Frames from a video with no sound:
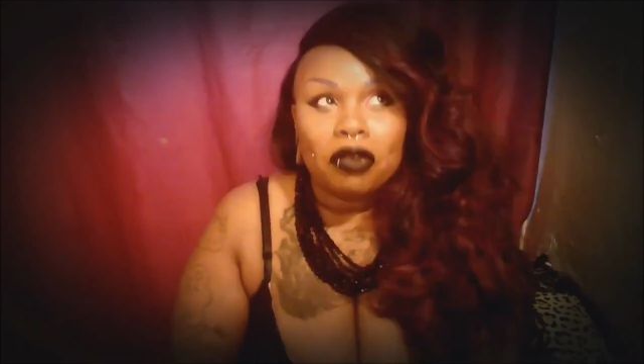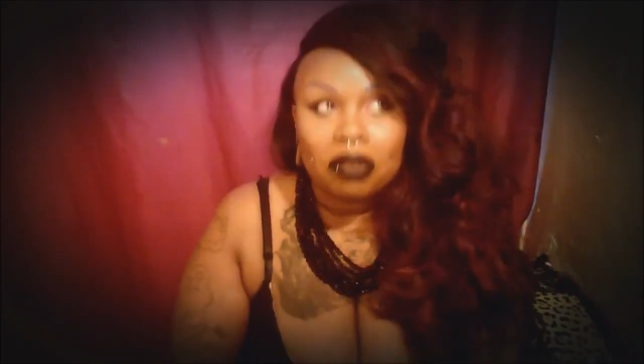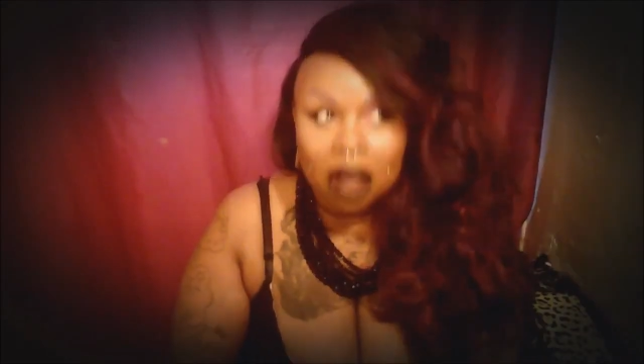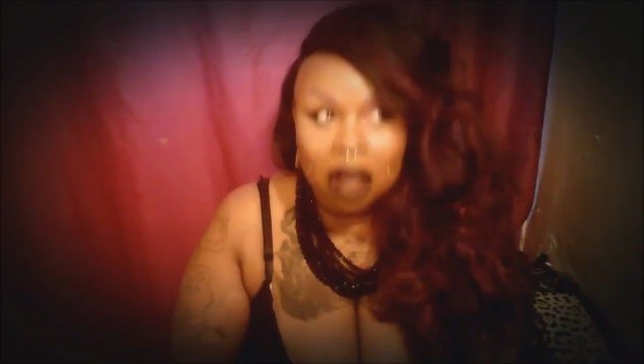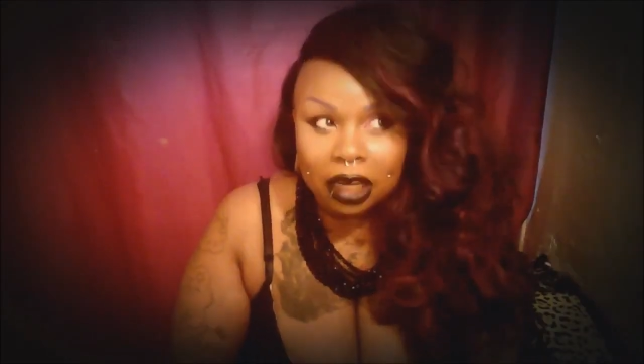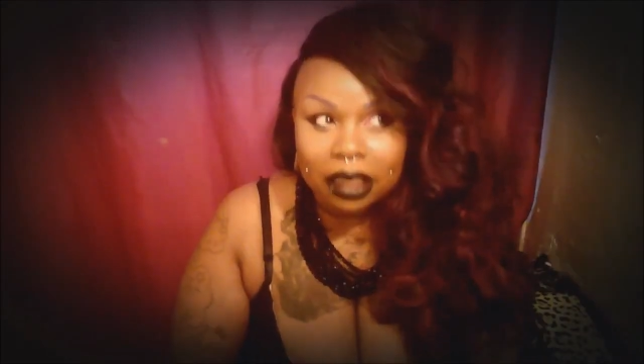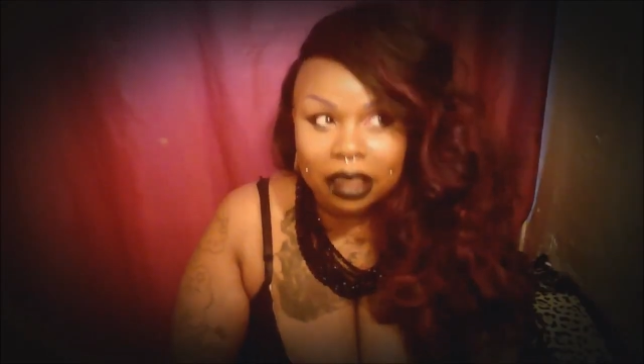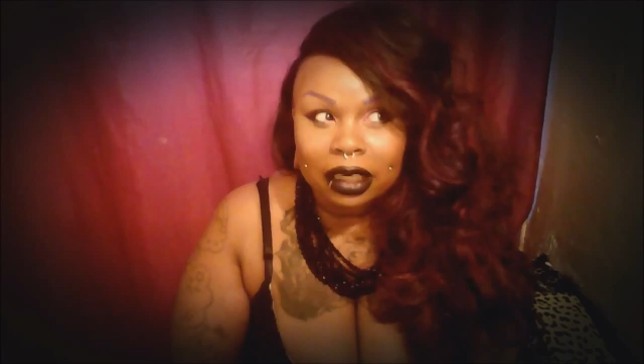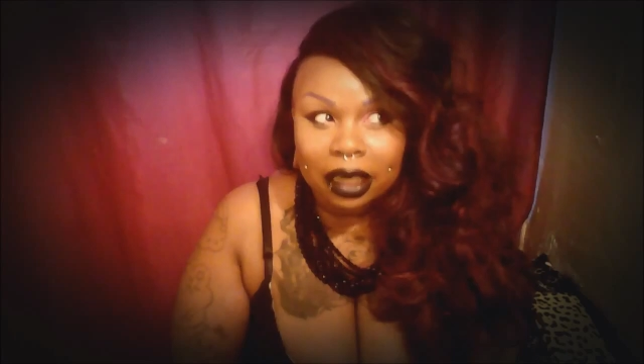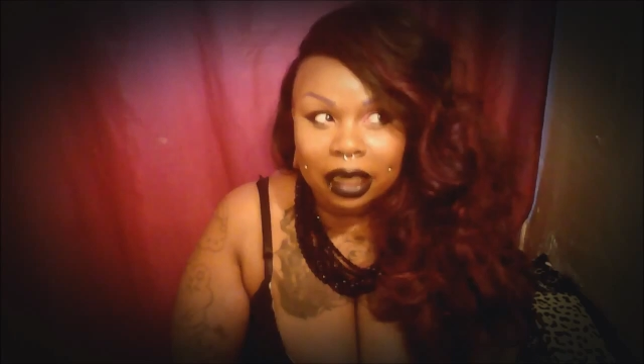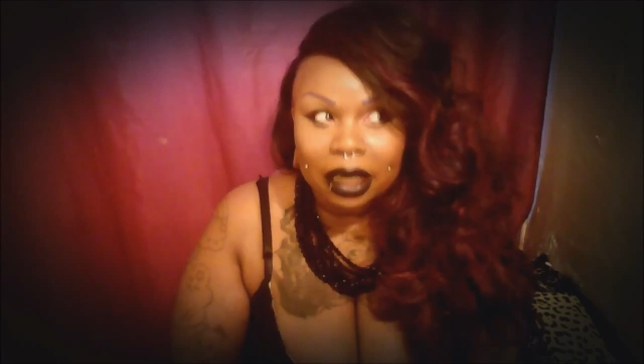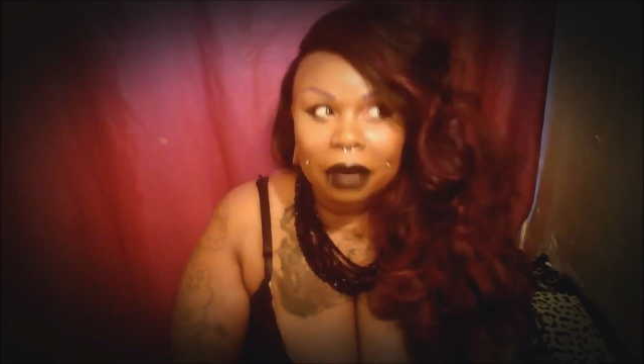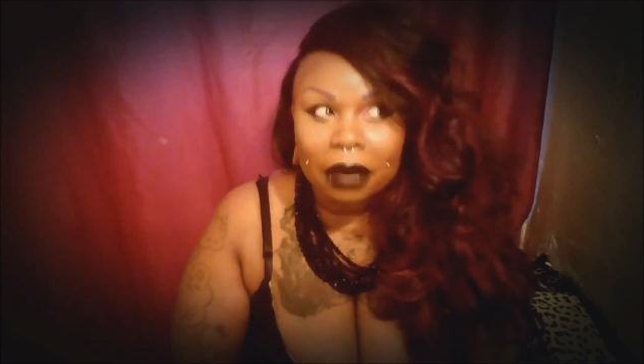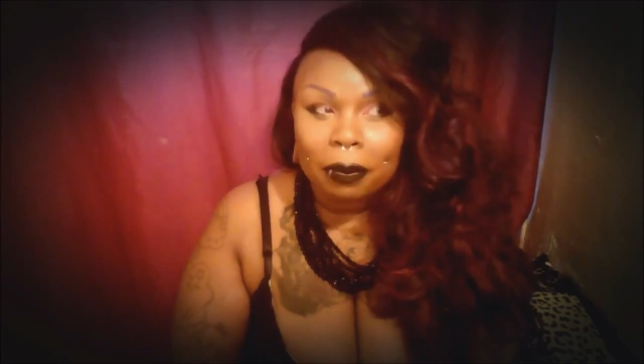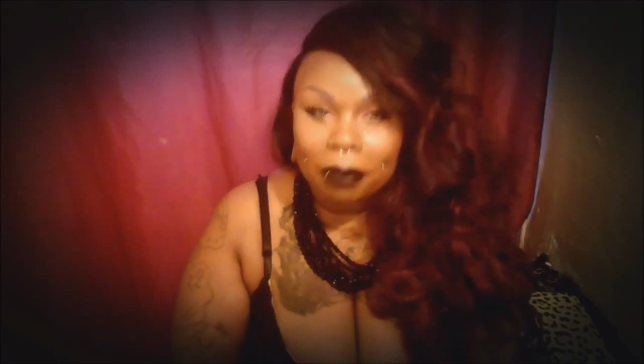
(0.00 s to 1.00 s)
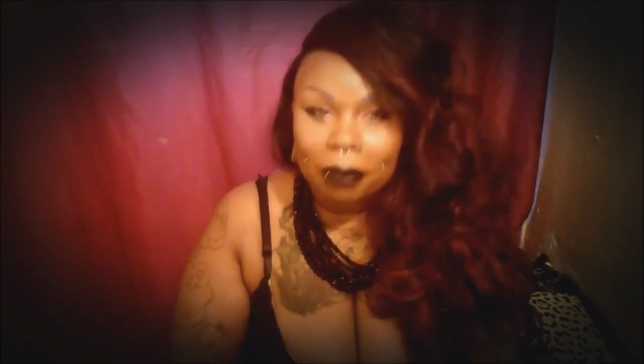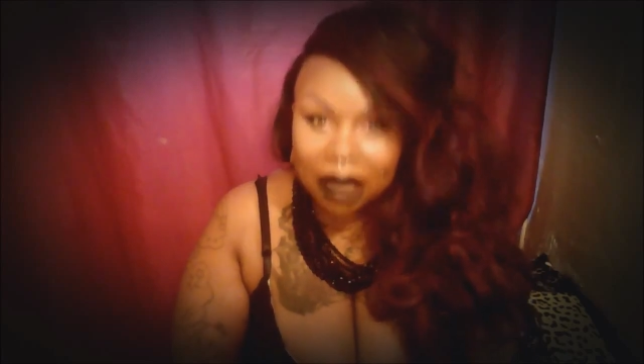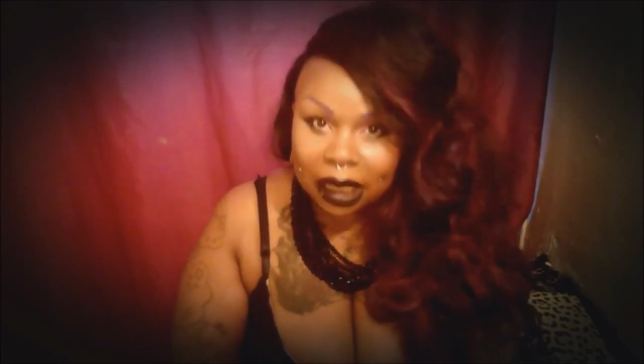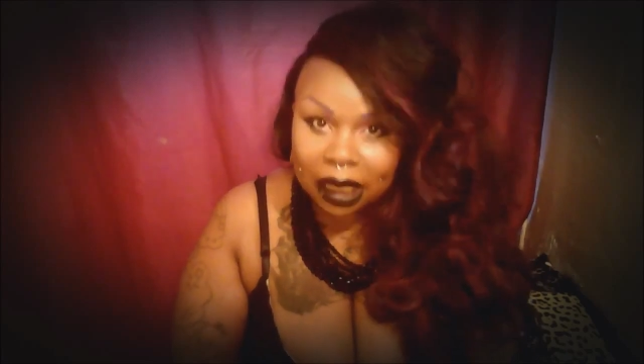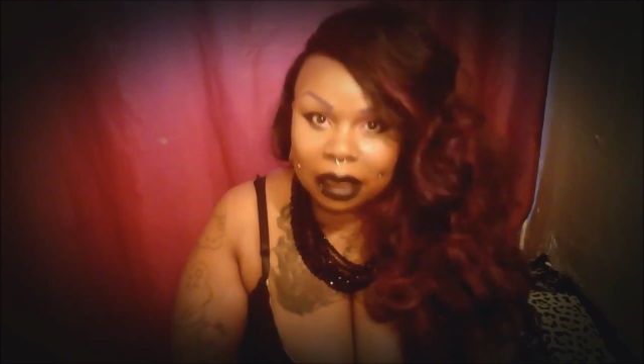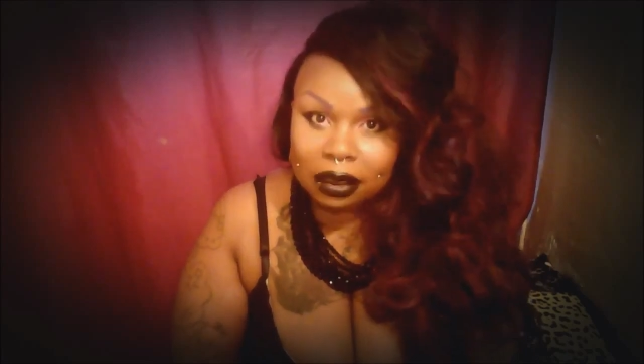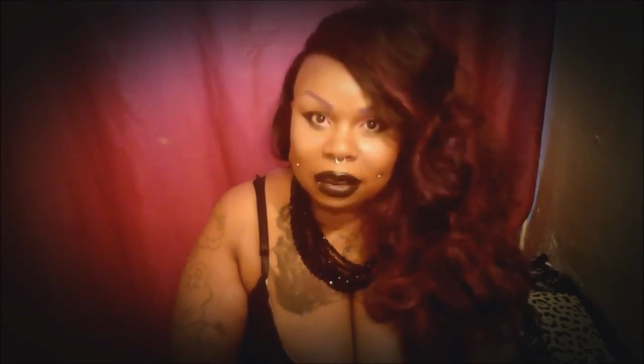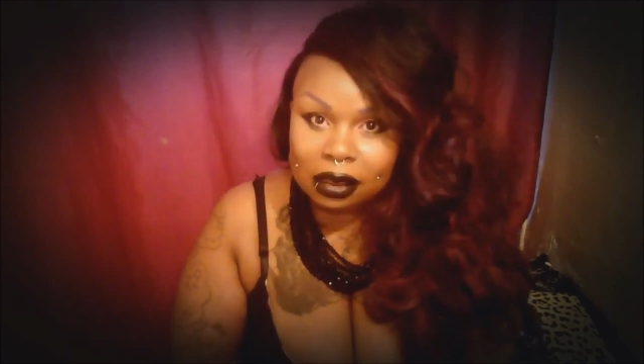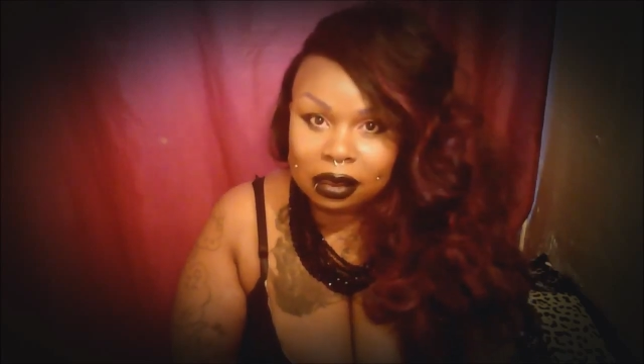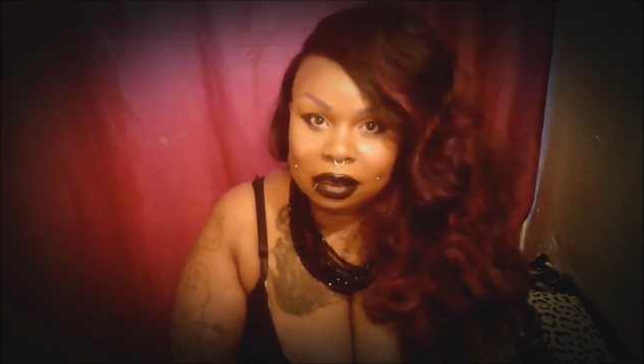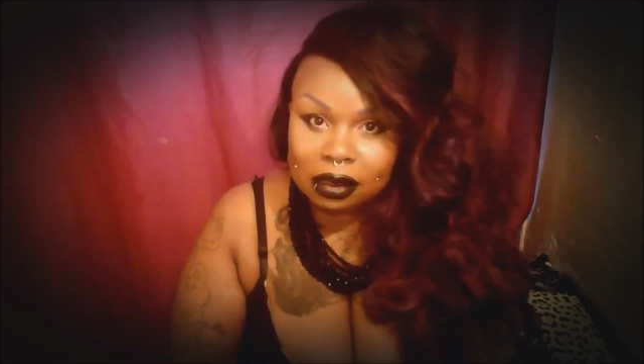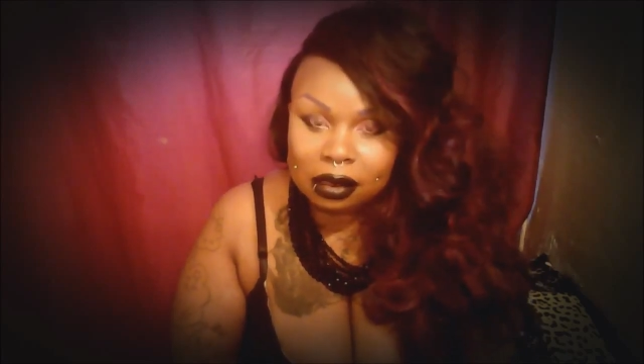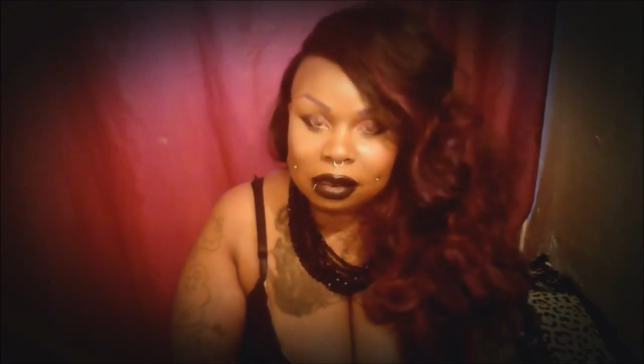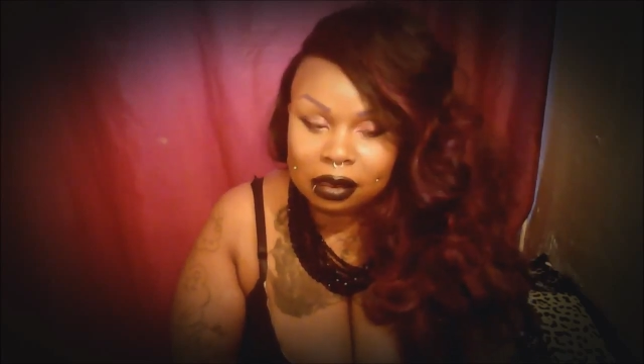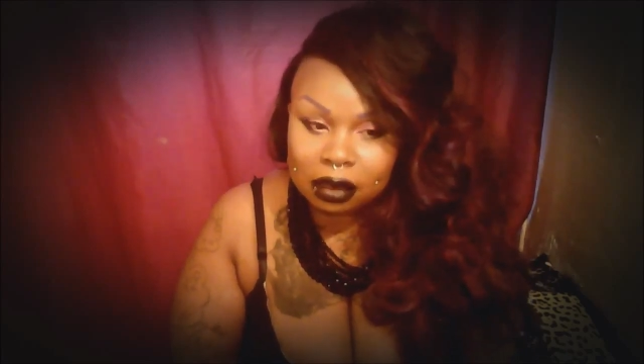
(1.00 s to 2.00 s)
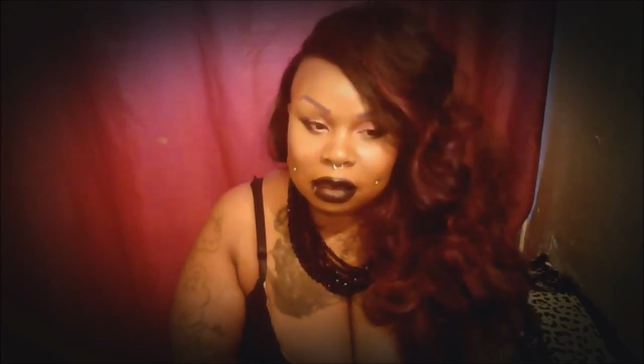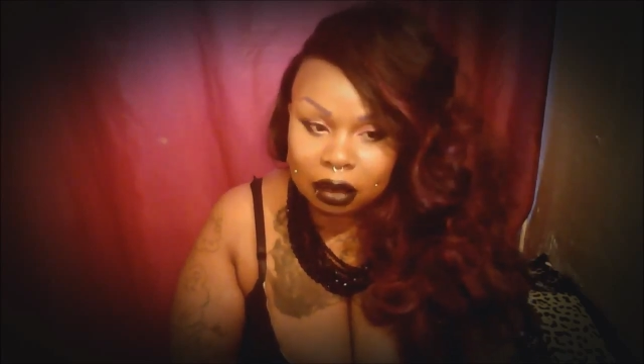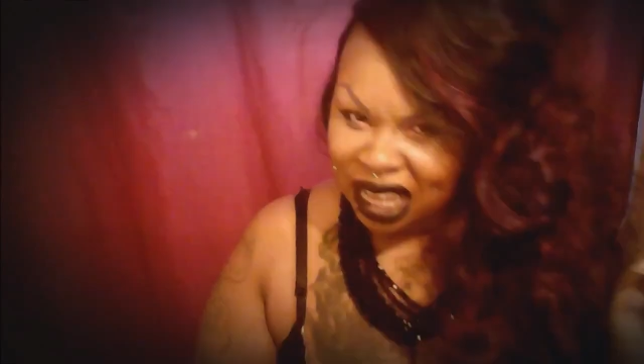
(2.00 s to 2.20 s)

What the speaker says: Fucking beast.